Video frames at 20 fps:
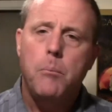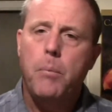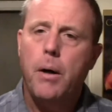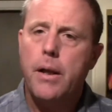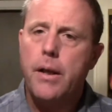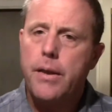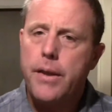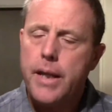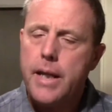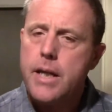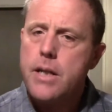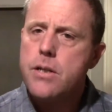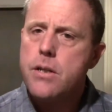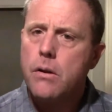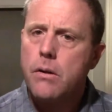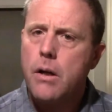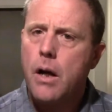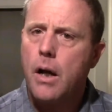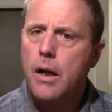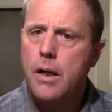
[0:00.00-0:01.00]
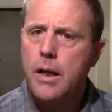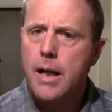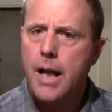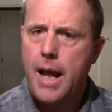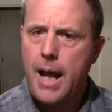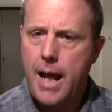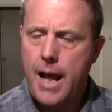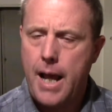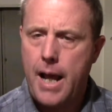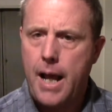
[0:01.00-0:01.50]
But these are not going
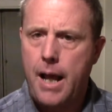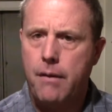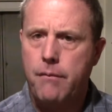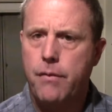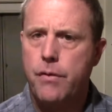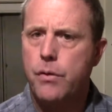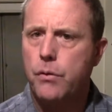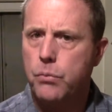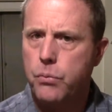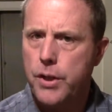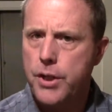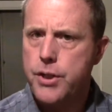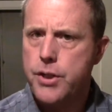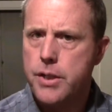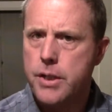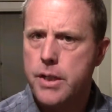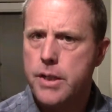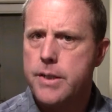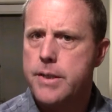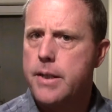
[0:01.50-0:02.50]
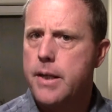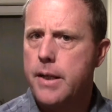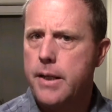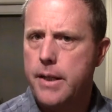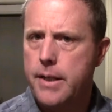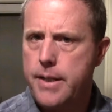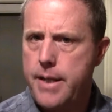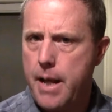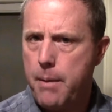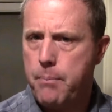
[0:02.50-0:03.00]
to have the richness
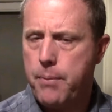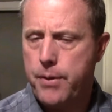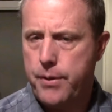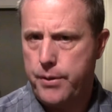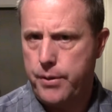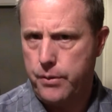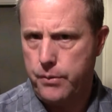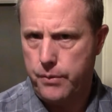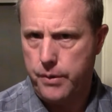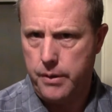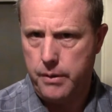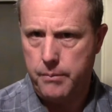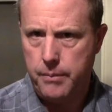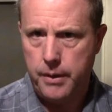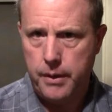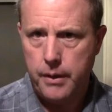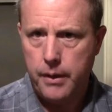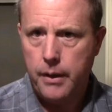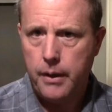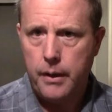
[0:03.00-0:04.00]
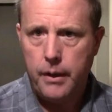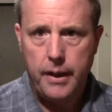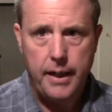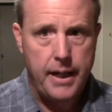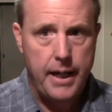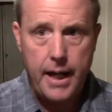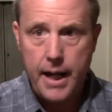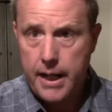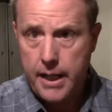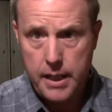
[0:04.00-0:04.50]
and the depth to them
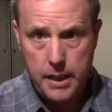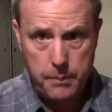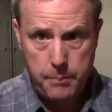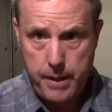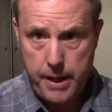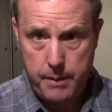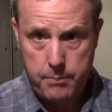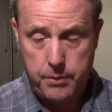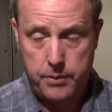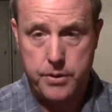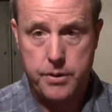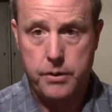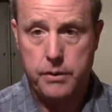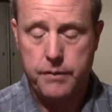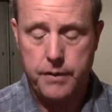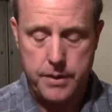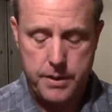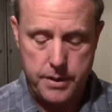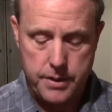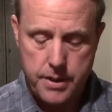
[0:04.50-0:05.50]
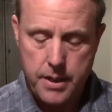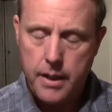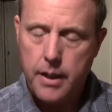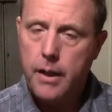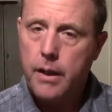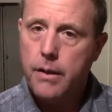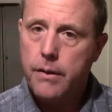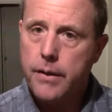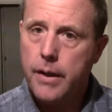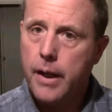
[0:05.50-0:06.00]
in any of the paper surfaces
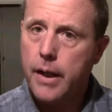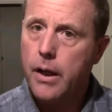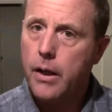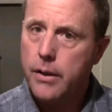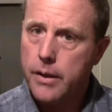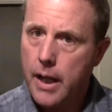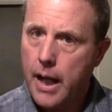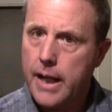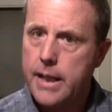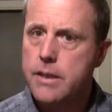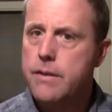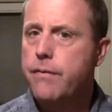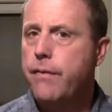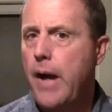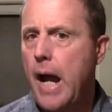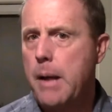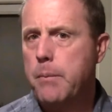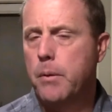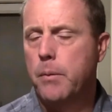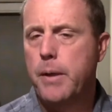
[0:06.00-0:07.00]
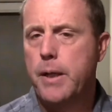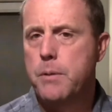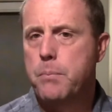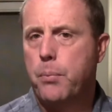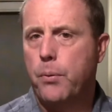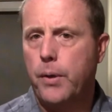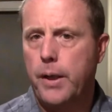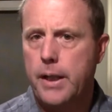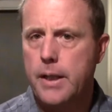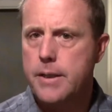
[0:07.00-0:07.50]
that a nice
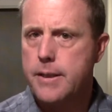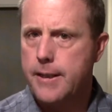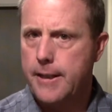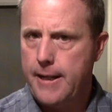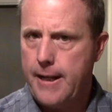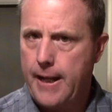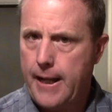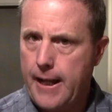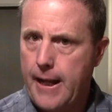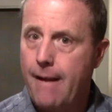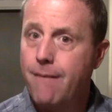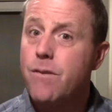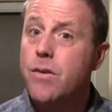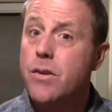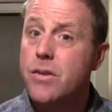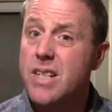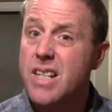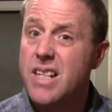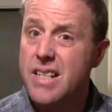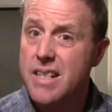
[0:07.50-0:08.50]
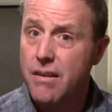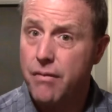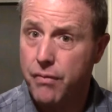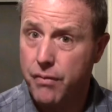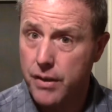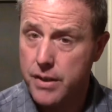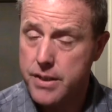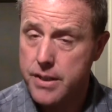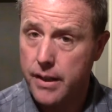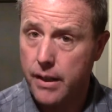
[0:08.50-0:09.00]
fiber-based print is going to have. There's a
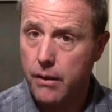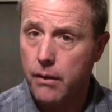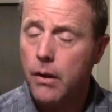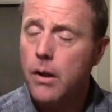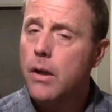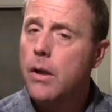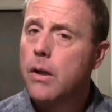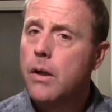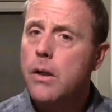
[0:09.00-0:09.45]
difference there.